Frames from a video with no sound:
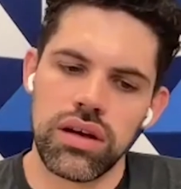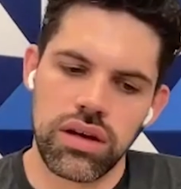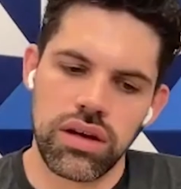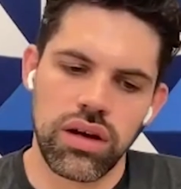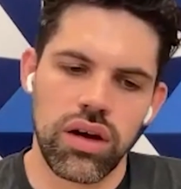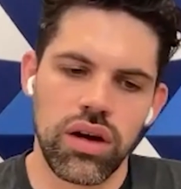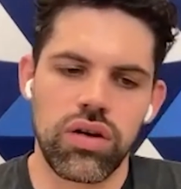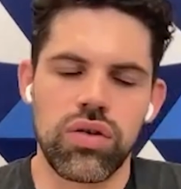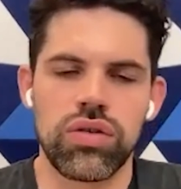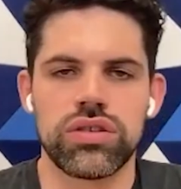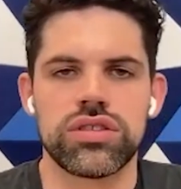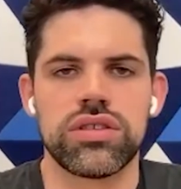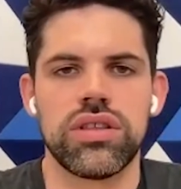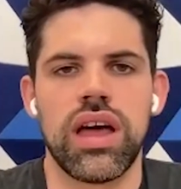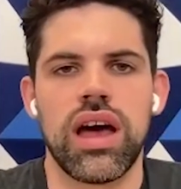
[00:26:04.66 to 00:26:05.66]
of course,
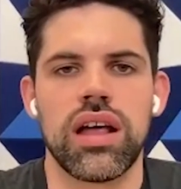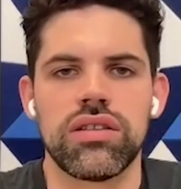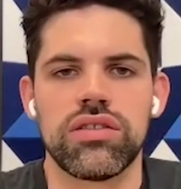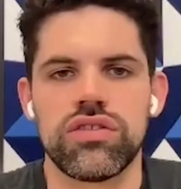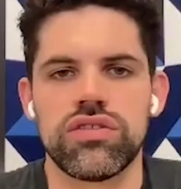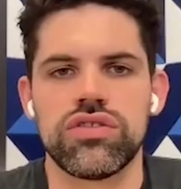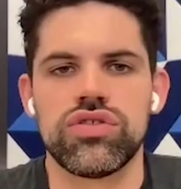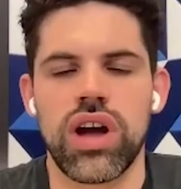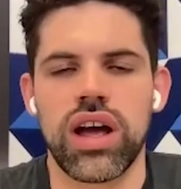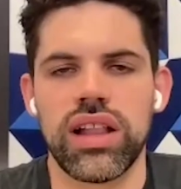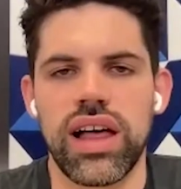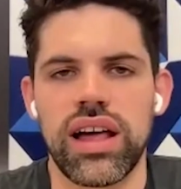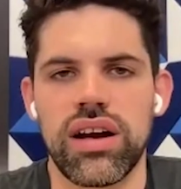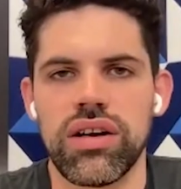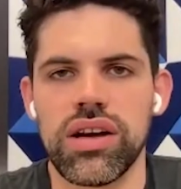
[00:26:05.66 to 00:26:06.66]
that
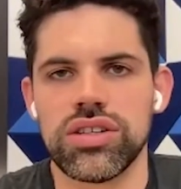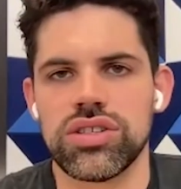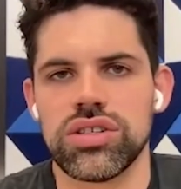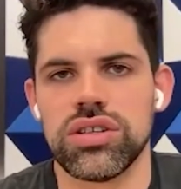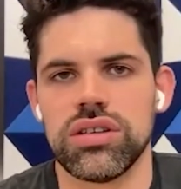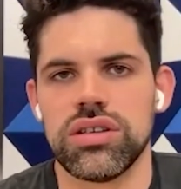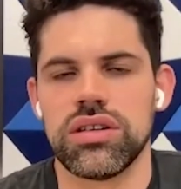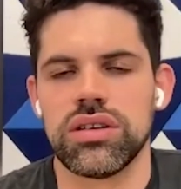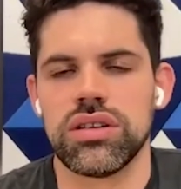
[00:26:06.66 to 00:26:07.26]
trilateration